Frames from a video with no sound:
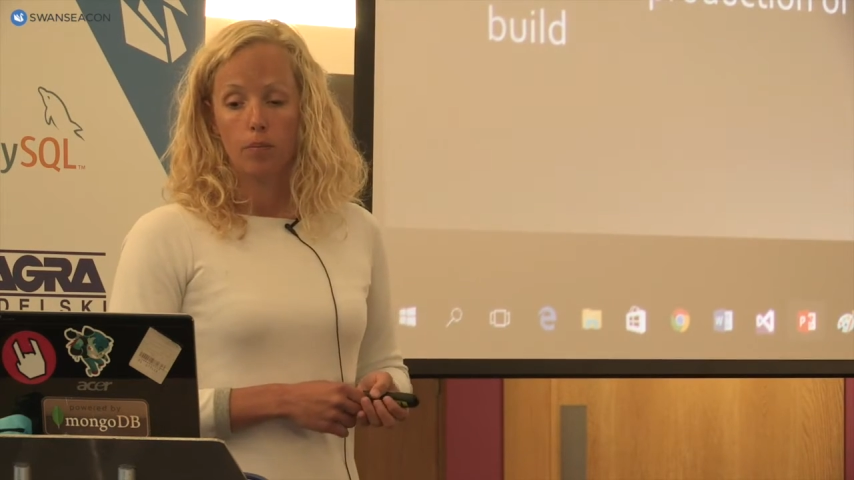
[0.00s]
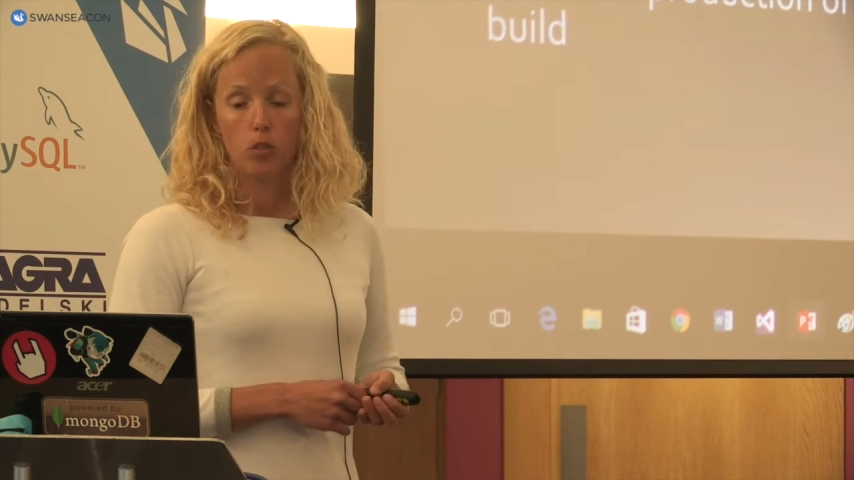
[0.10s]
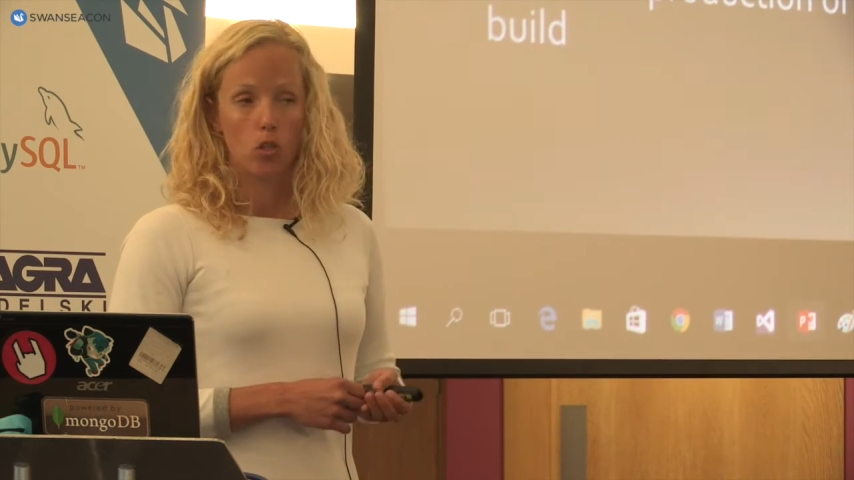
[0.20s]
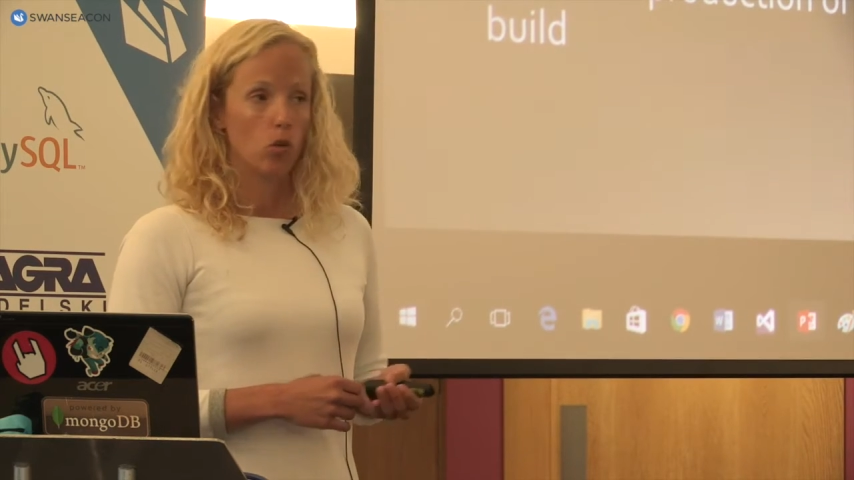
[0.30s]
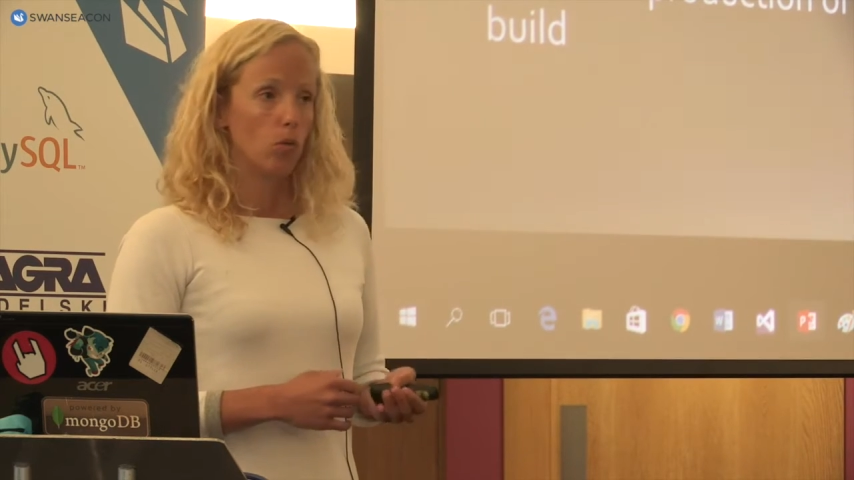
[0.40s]

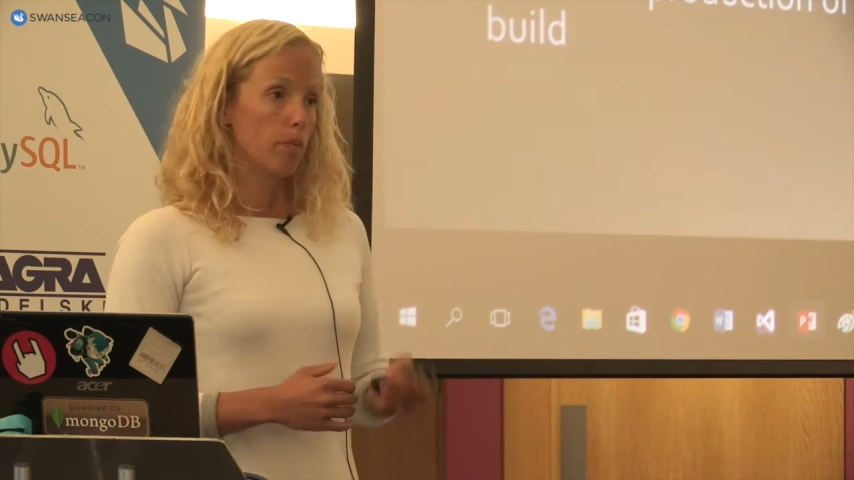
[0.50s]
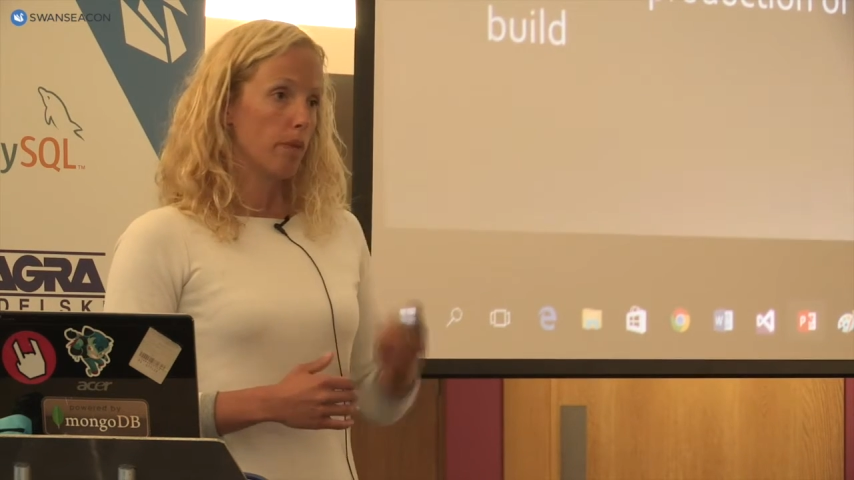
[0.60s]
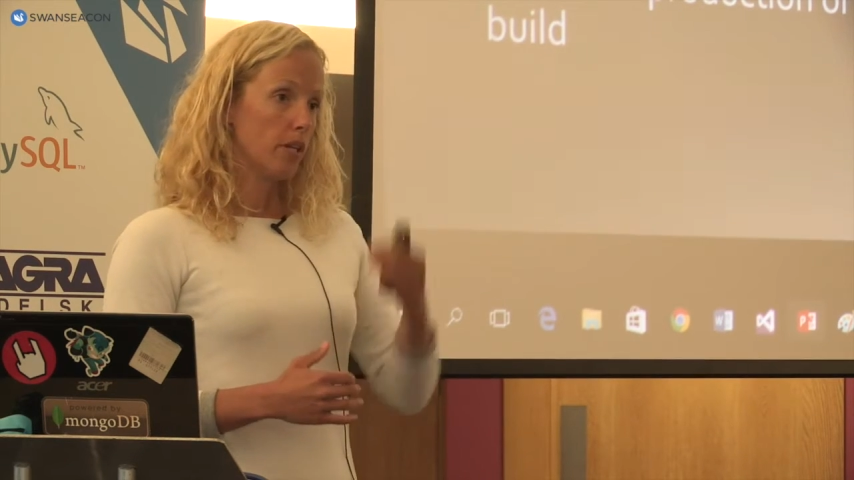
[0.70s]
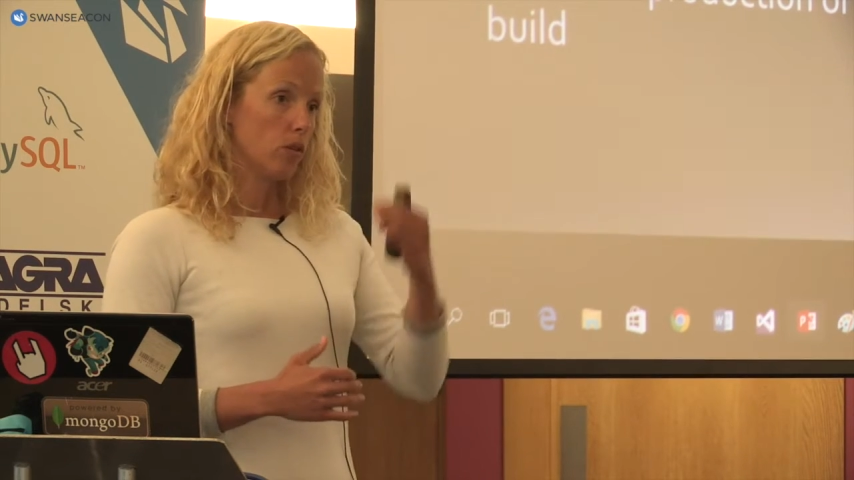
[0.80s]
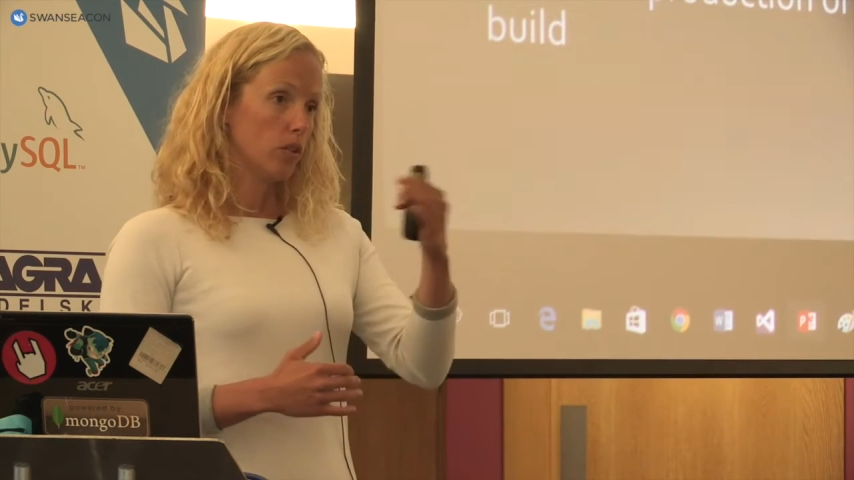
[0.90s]
So we
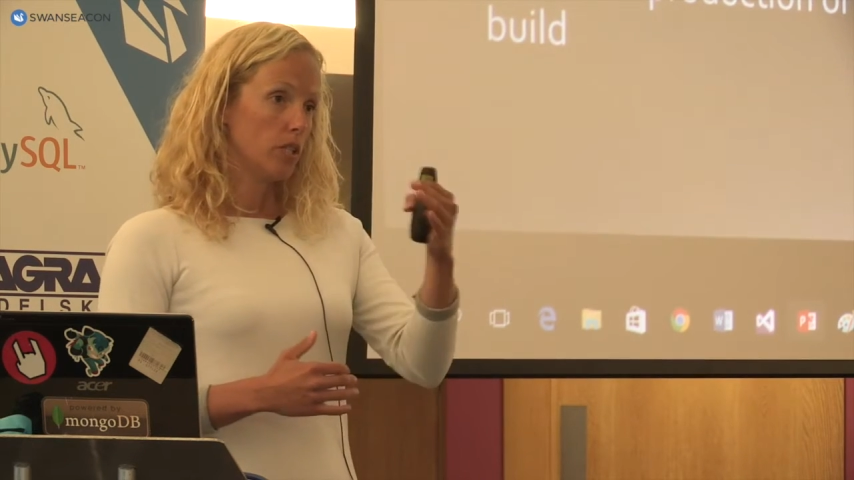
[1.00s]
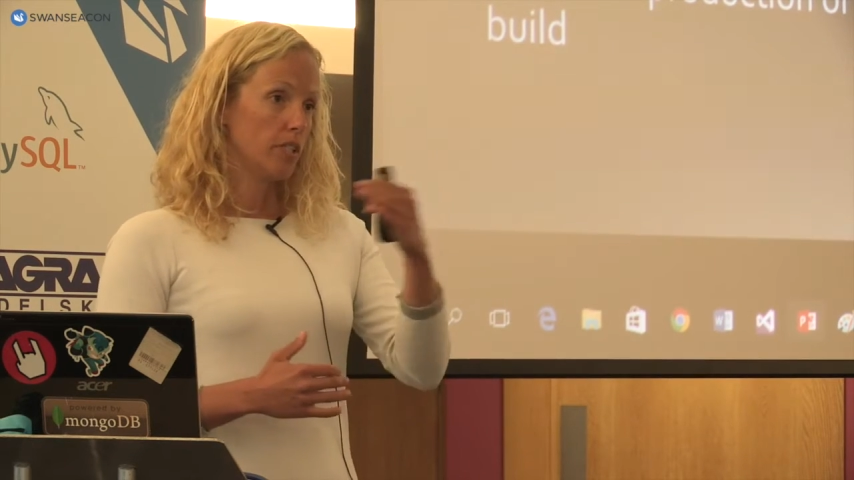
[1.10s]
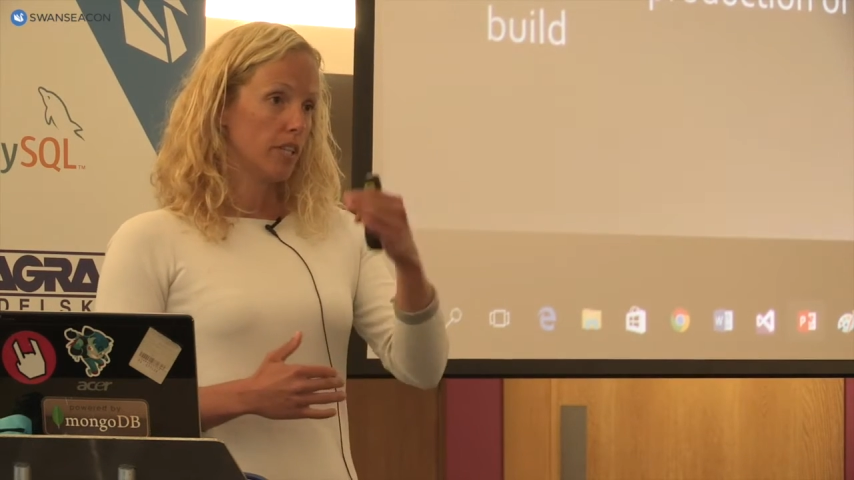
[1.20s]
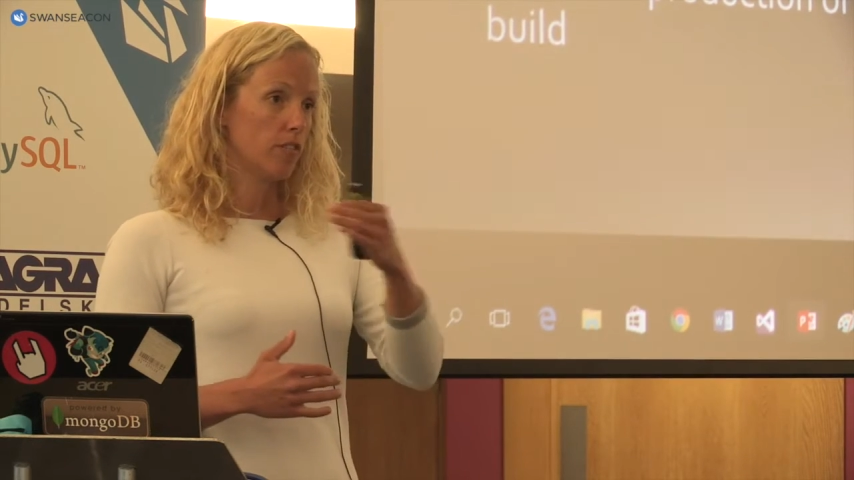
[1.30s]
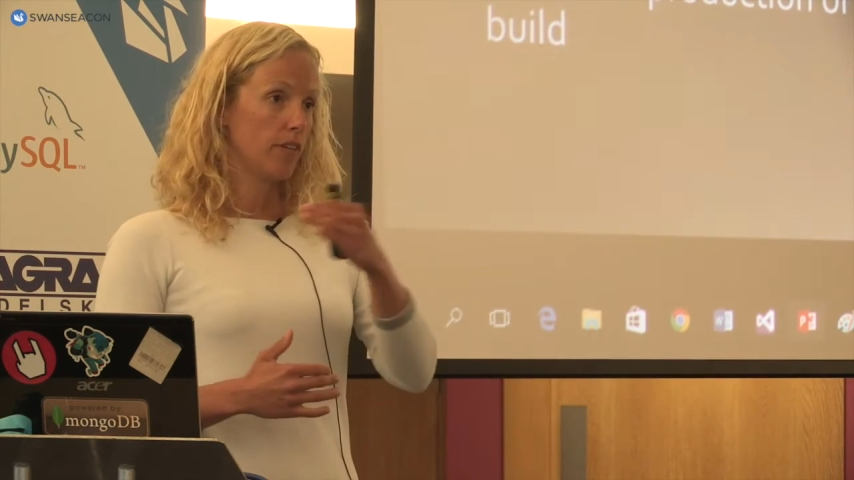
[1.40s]
made all these
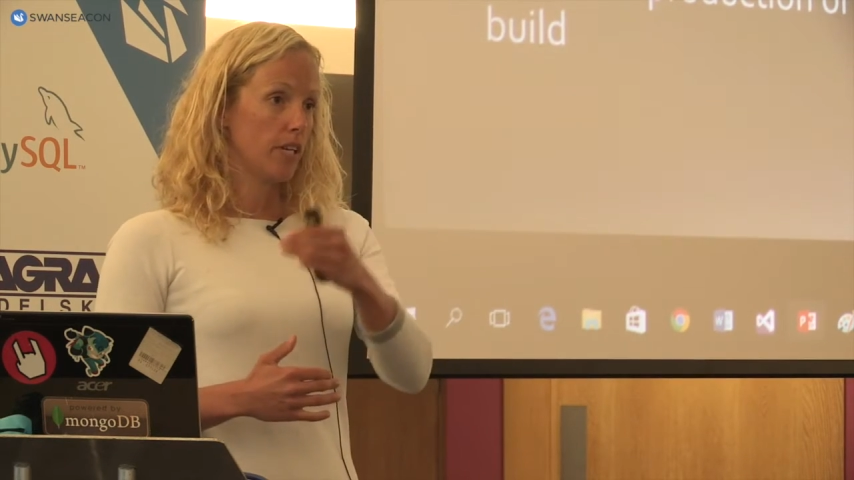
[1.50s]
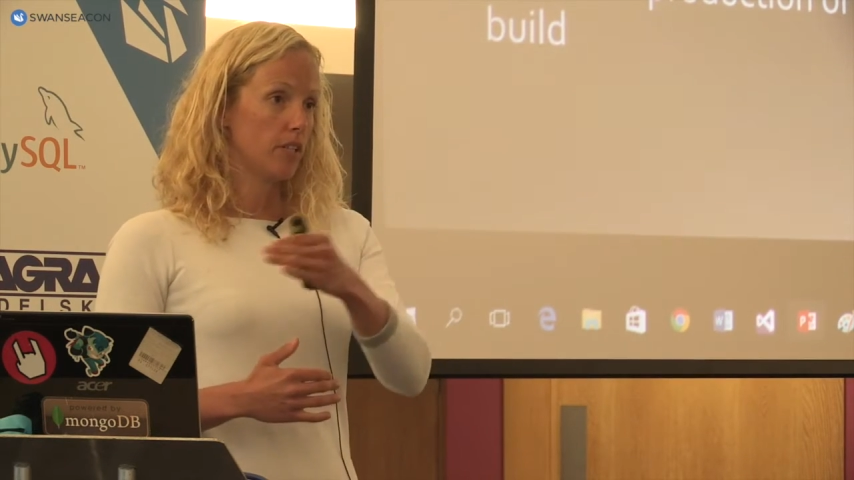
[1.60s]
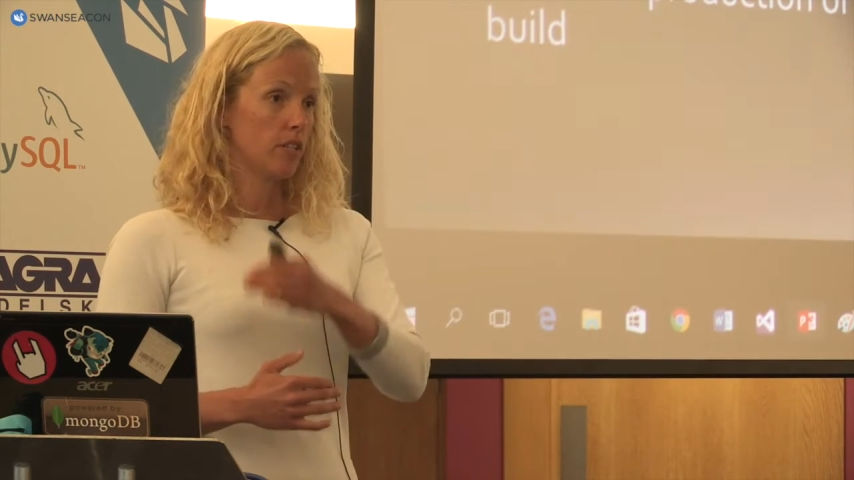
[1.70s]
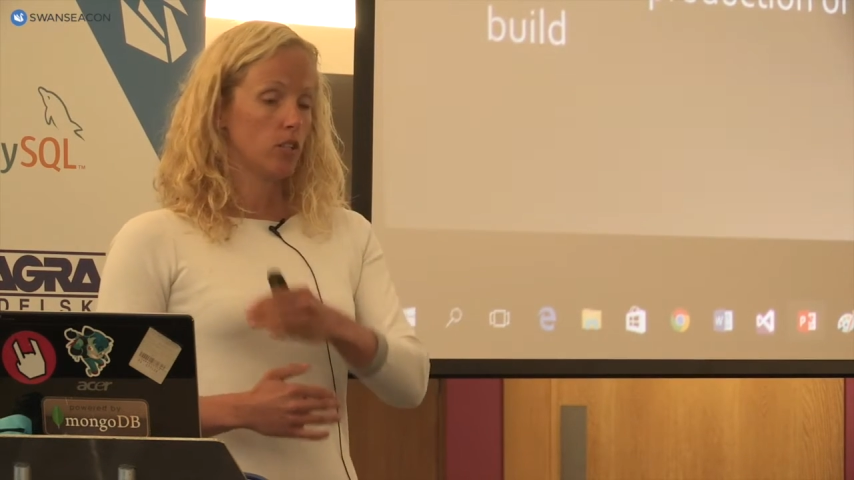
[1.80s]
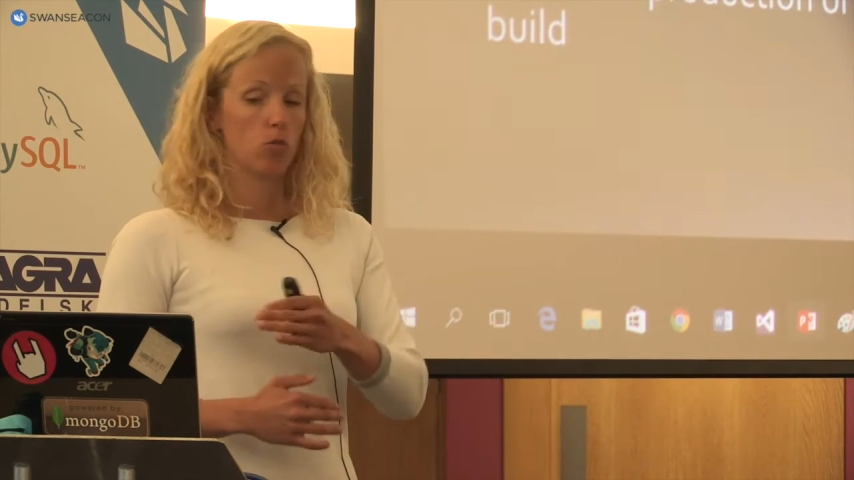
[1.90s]
test
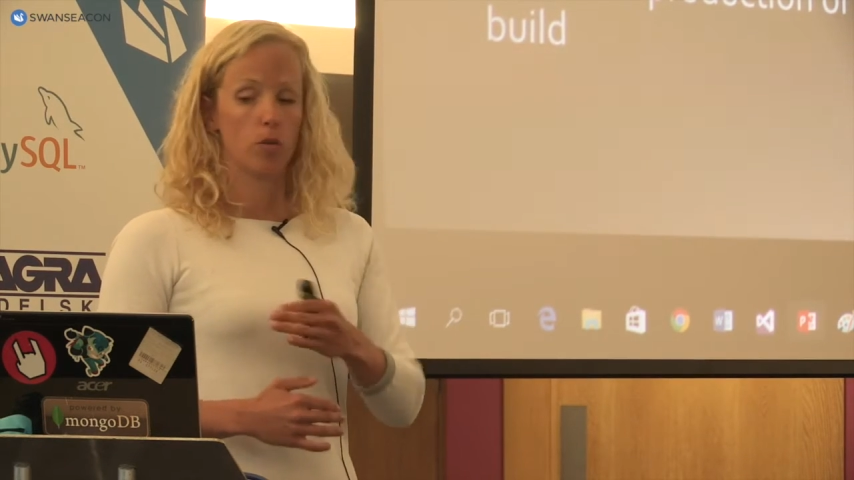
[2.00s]
phases,